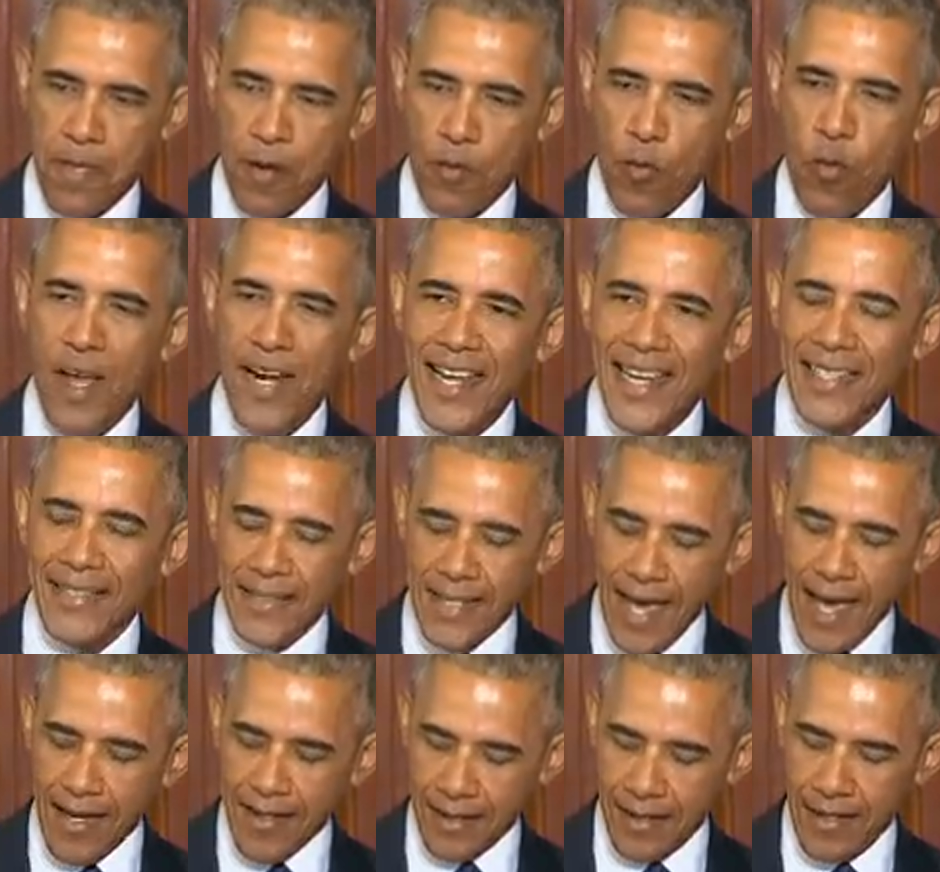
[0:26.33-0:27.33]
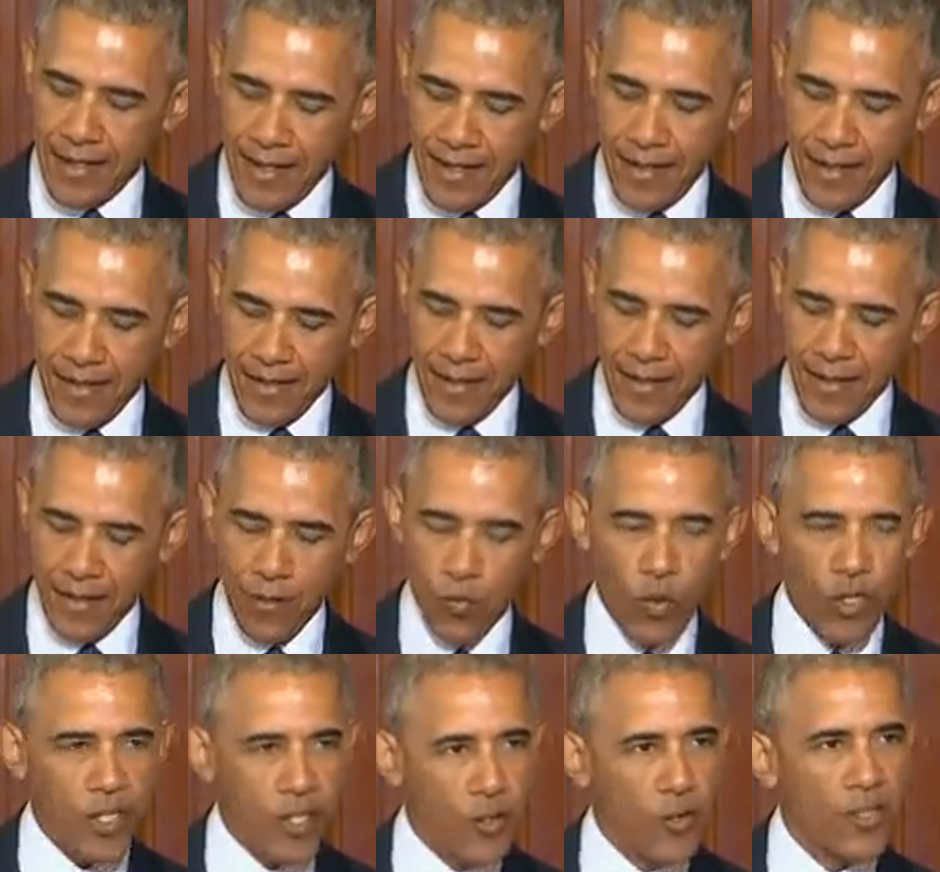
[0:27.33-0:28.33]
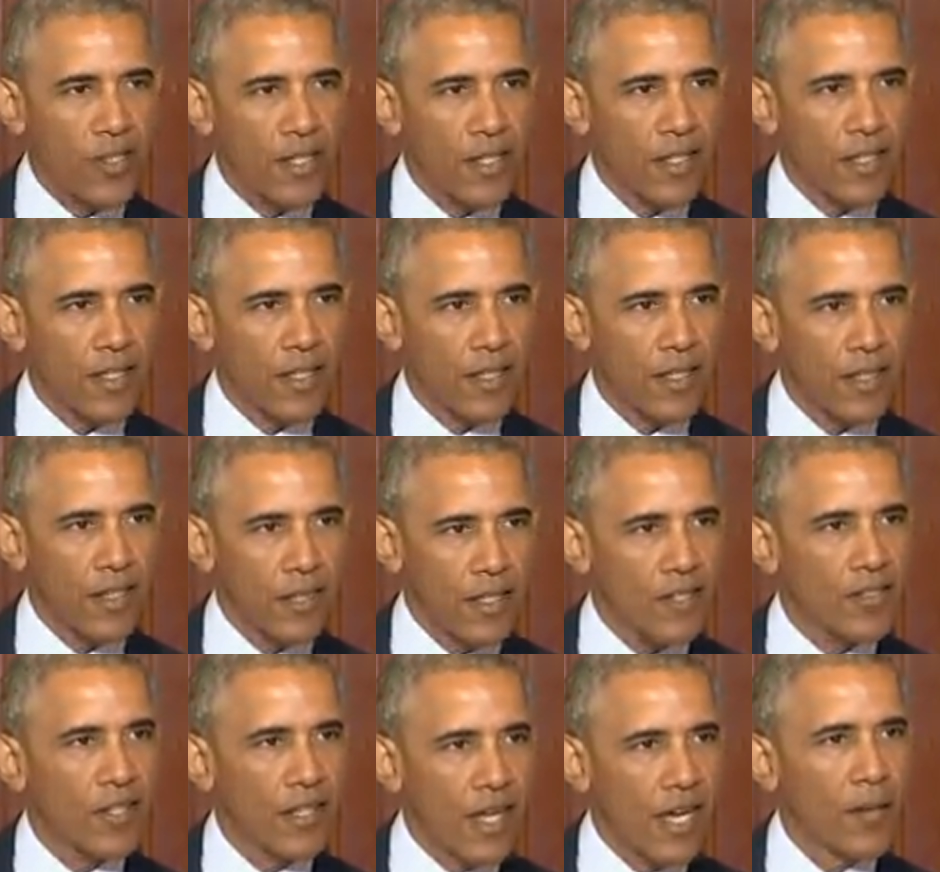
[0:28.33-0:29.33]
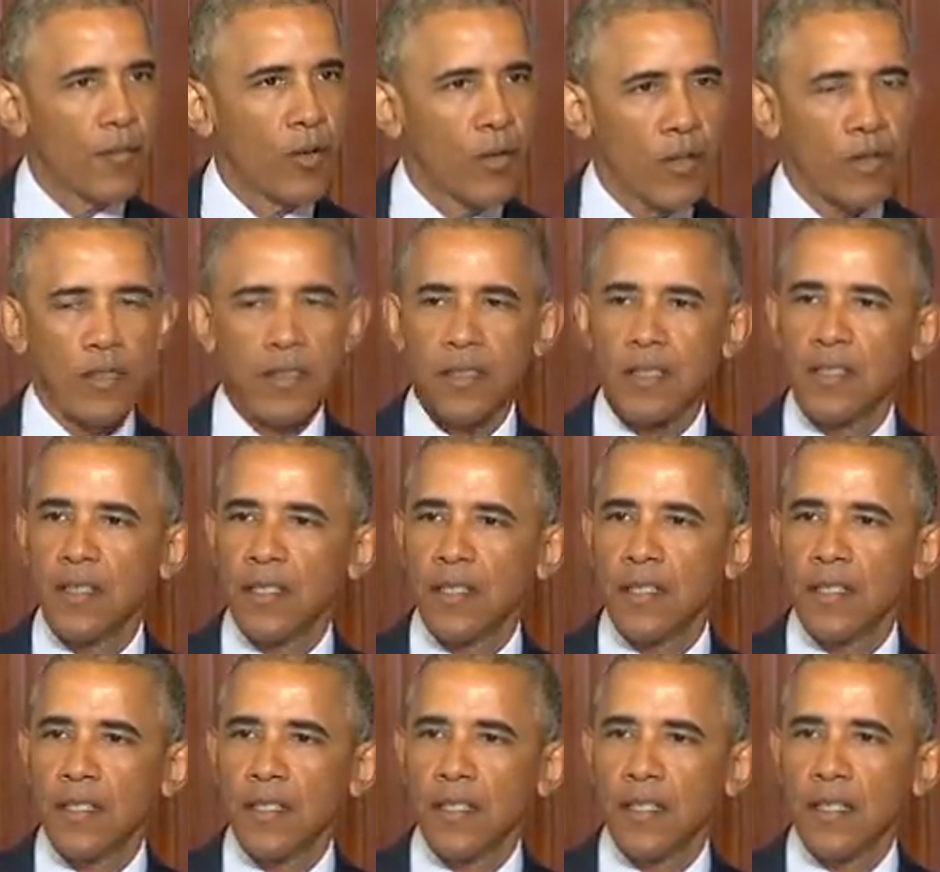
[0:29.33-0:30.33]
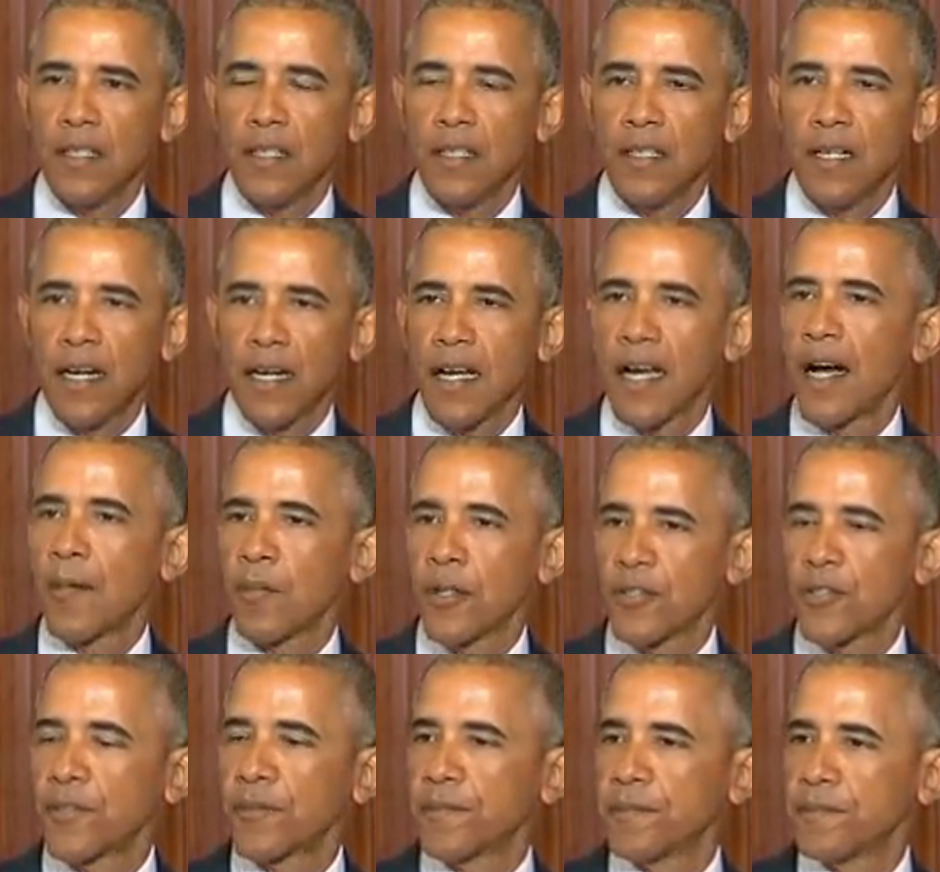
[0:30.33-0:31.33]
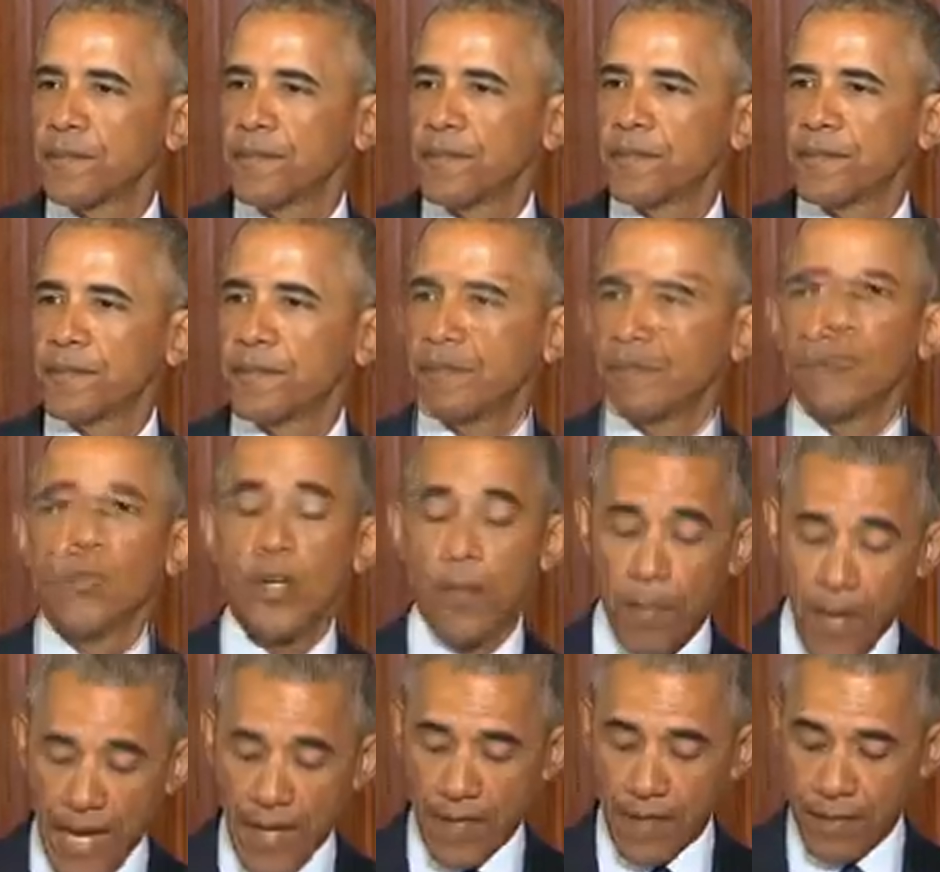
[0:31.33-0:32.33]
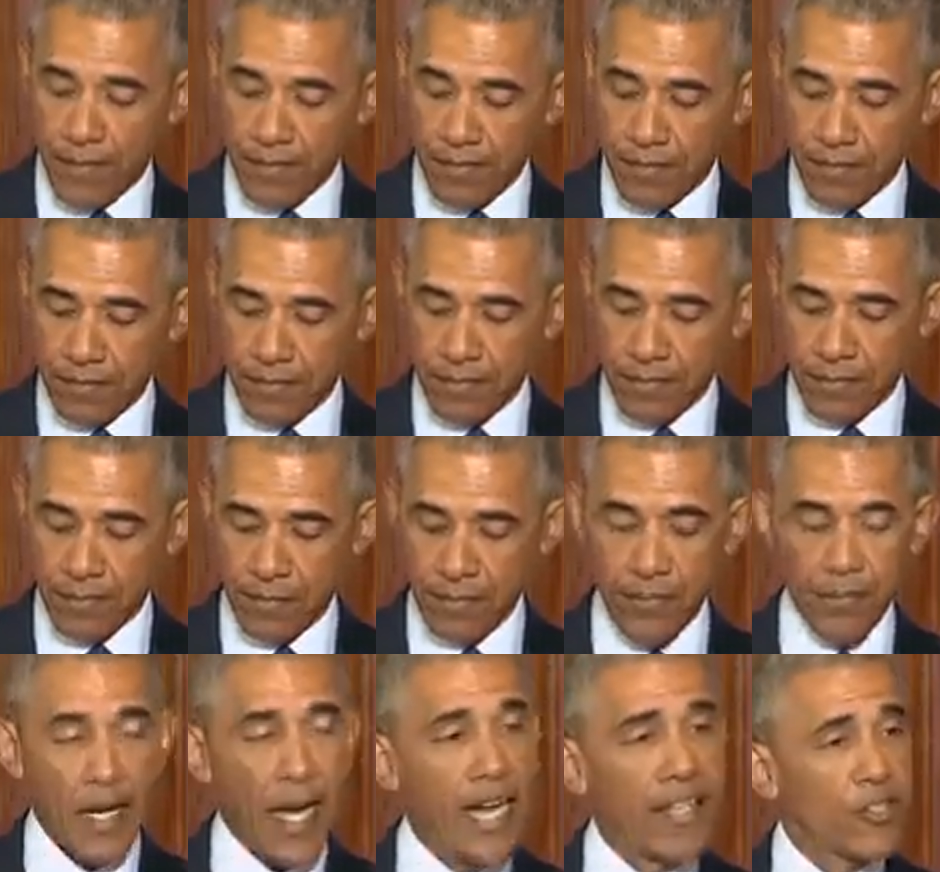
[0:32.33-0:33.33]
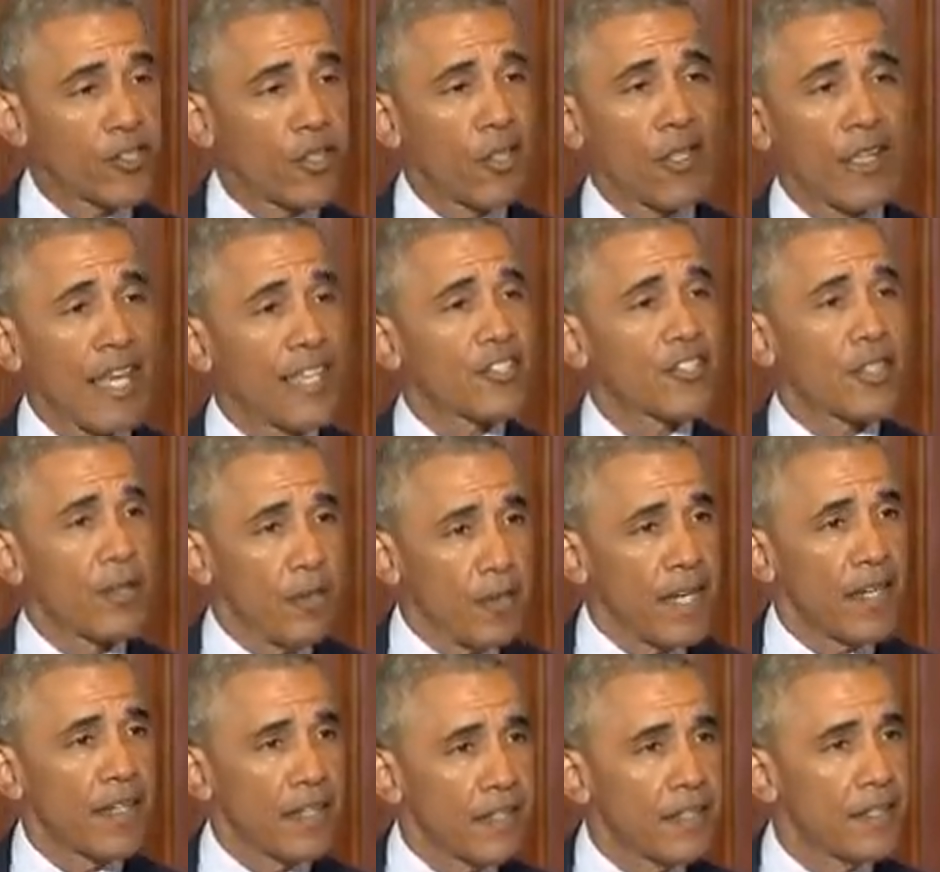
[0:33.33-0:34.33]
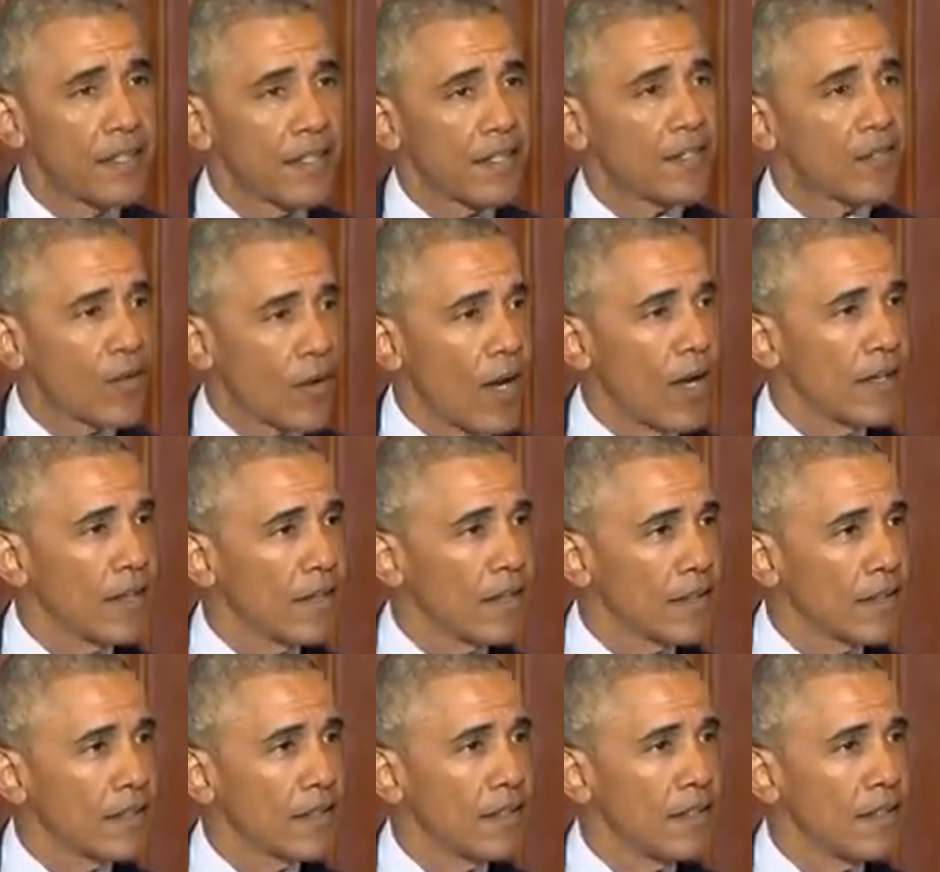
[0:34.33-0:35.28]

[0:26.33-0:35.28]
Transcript: What exactly would using this label accomplish? Would it make ISIL less committed to trying to